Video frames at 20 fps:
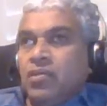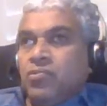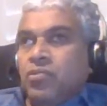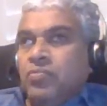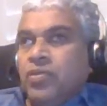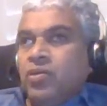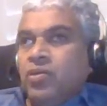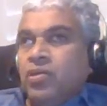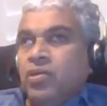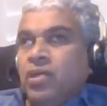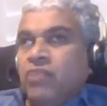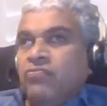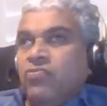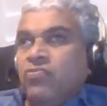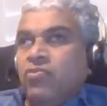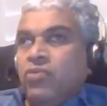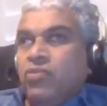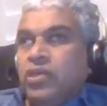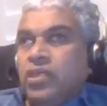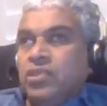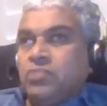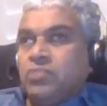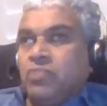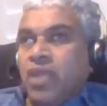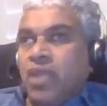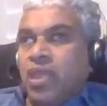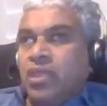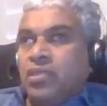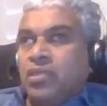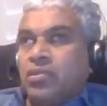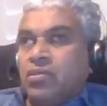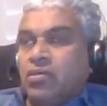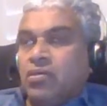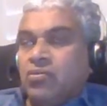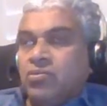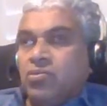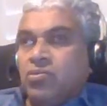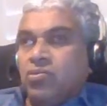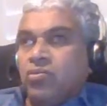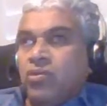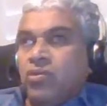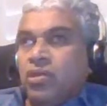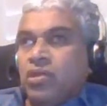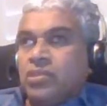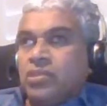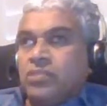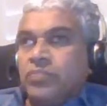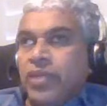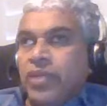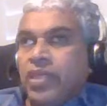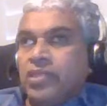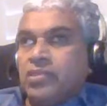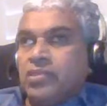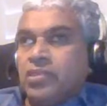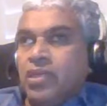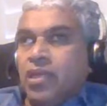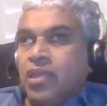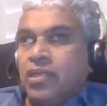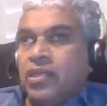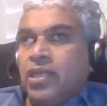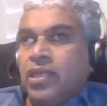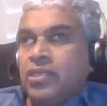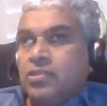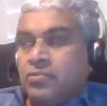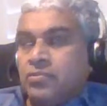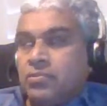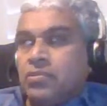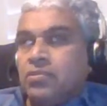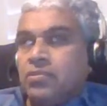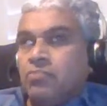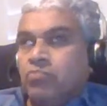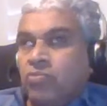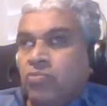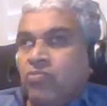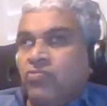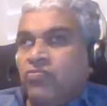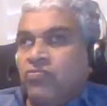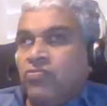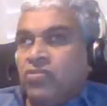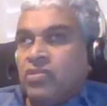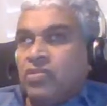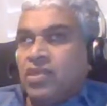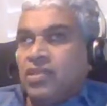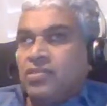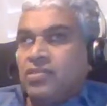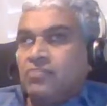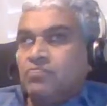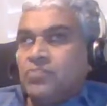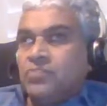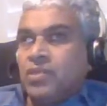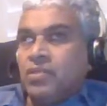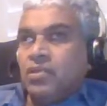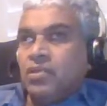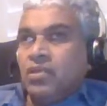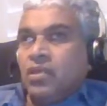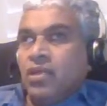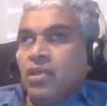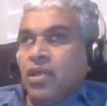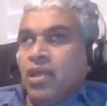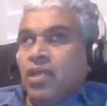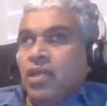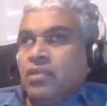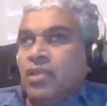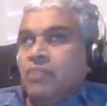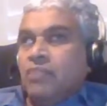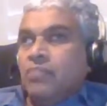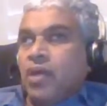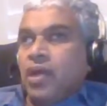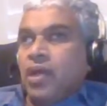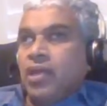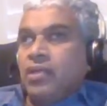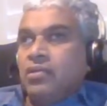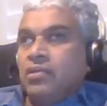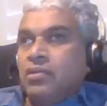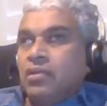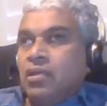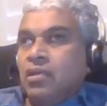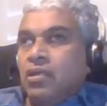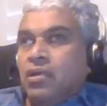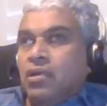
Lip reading: could be only a 4D space, toroidal space, and he has proof for that. And then my